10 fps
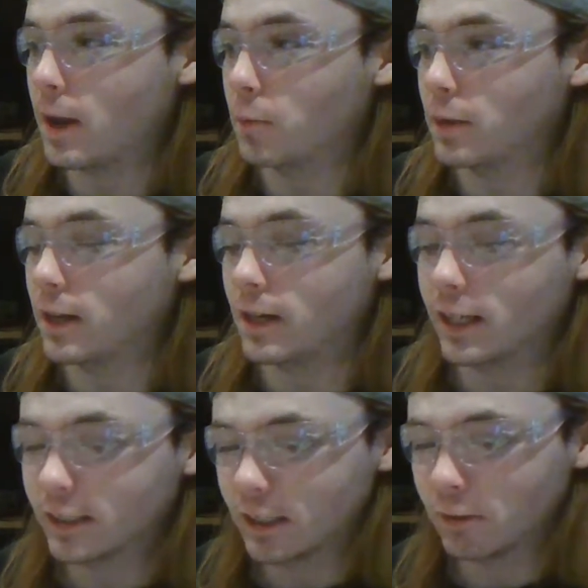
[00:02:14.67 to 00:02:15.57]
And we hit
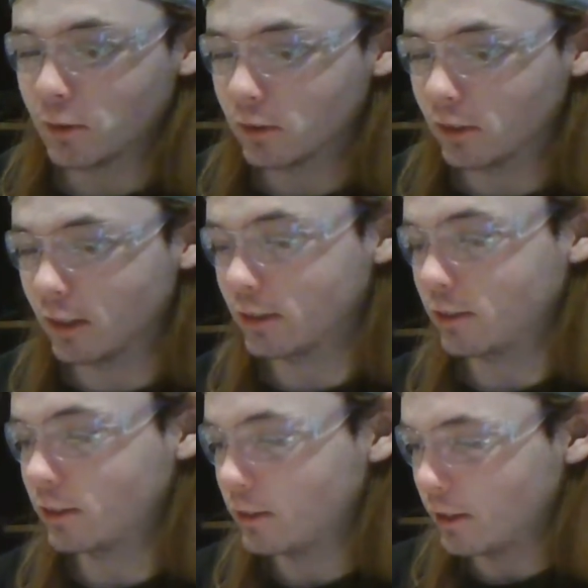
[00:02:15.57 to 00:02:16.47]
19 volts. Let's
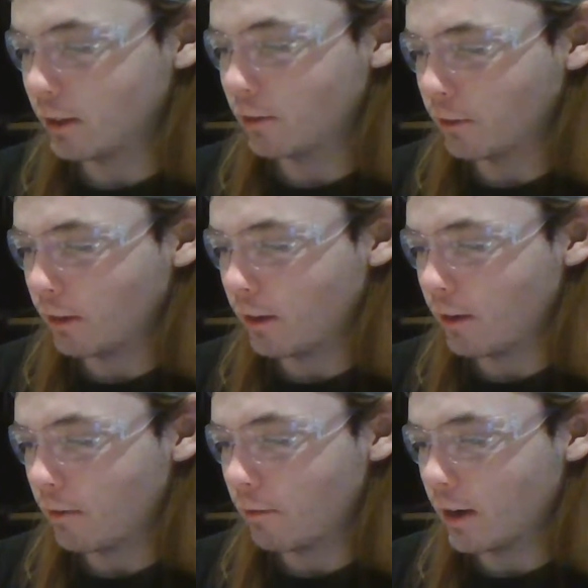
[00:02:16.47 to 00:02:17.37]
see if
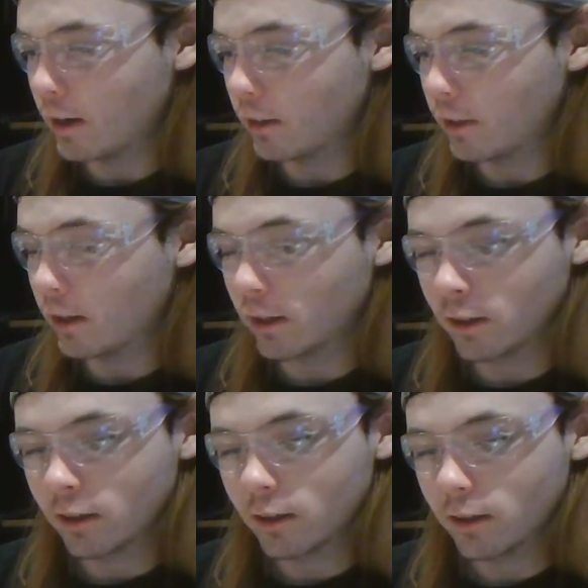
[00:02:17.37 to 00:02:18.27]

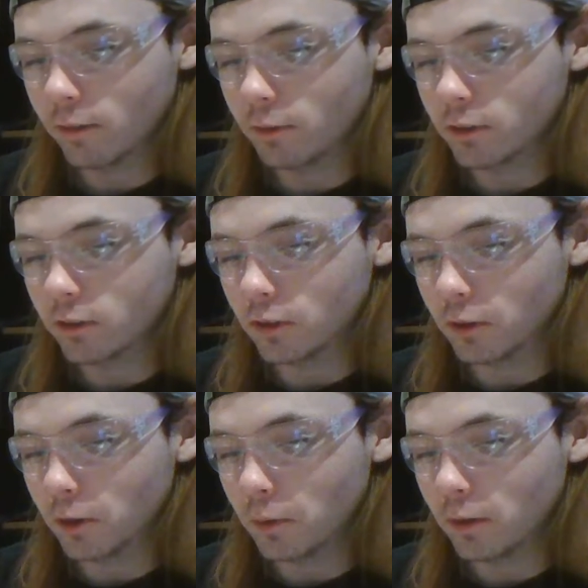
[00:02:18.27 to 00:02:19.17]
anything, if it's
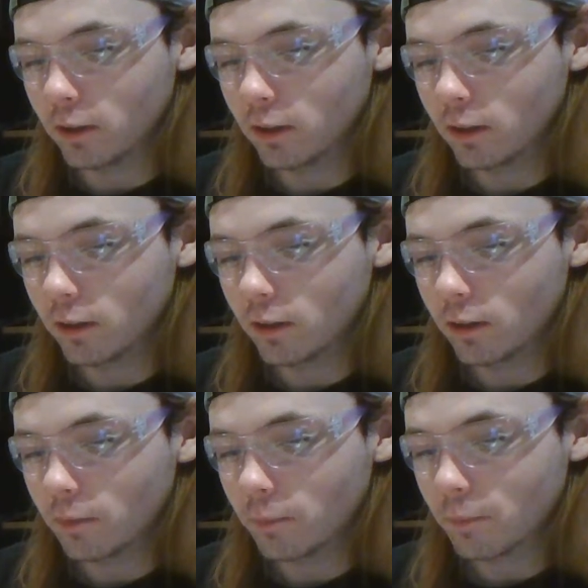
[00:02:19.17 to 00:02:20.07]
still going.
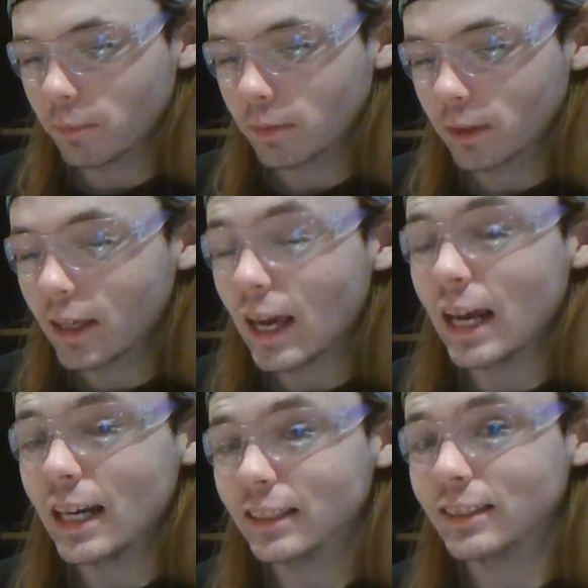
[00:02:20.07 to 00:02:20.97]

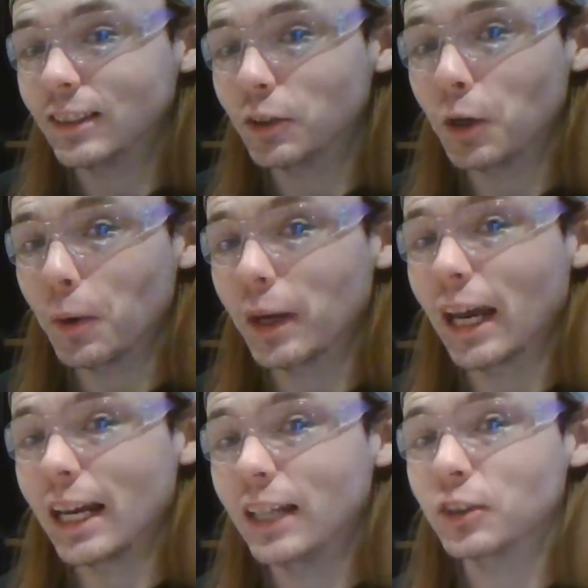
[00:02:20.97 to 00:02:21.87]
It is still
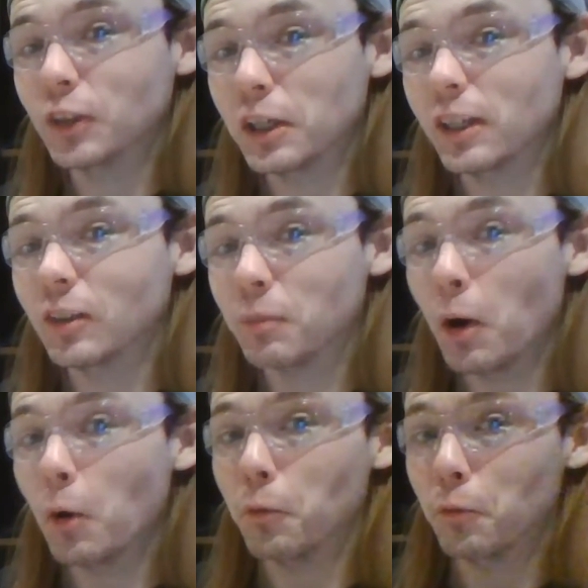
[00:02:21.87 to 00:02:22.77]
going, and it's starting to
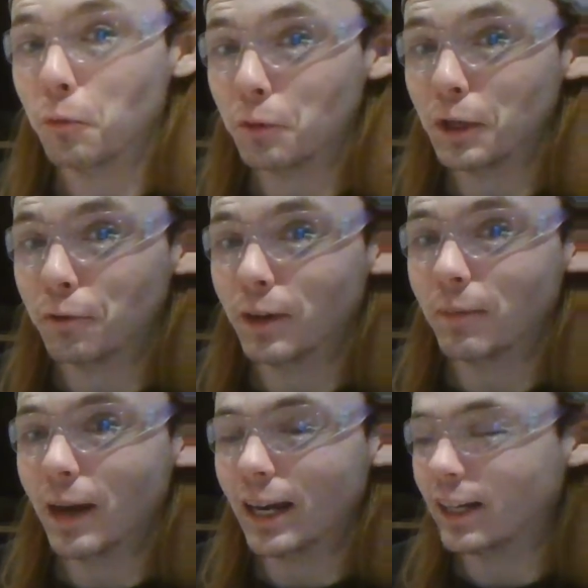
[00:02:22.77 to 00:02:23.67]
smell really,
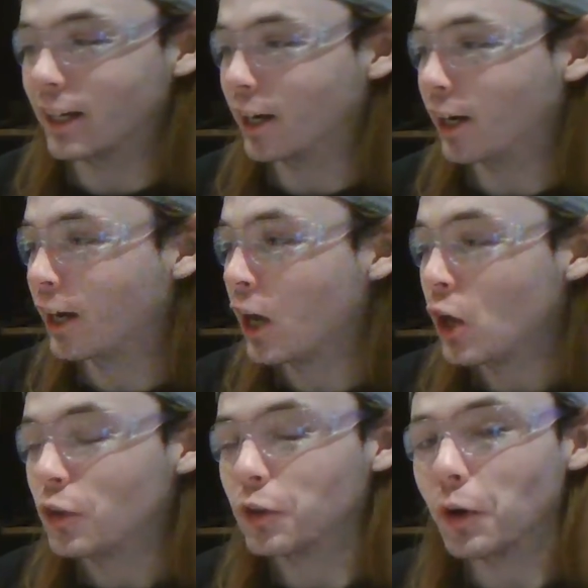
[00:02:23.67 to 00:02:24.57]
really bad in here.
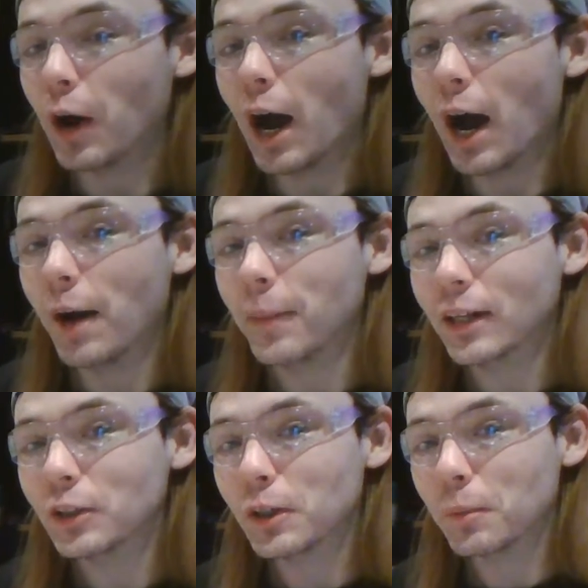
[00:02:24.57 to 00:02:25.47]
So I'm
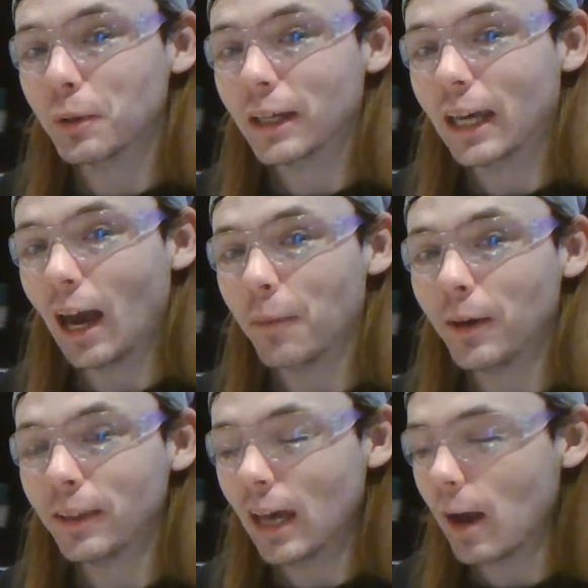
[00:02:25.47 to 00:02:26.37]
actually going to put a cap
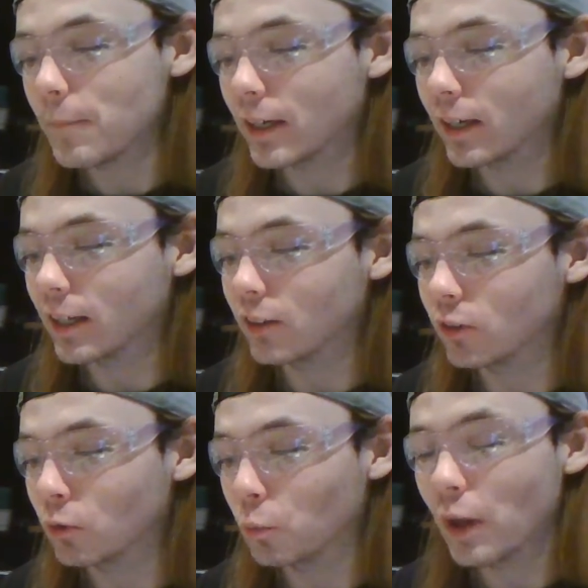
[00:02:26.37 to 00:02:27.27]
on that
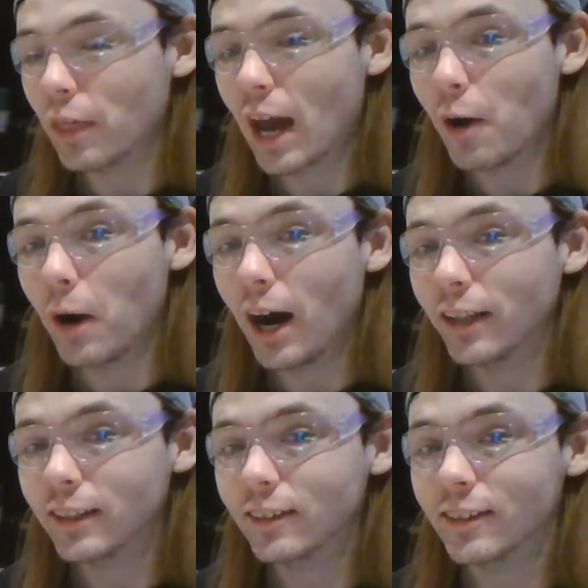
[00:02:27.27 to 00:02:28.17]
because with how
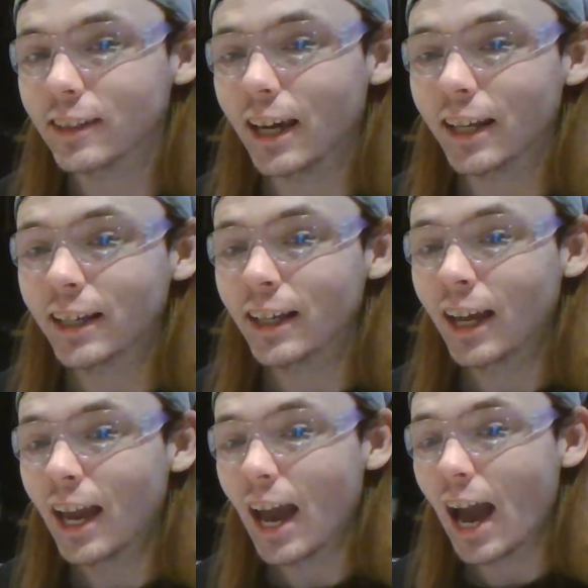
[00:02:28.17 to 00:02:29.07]
hot this is getting,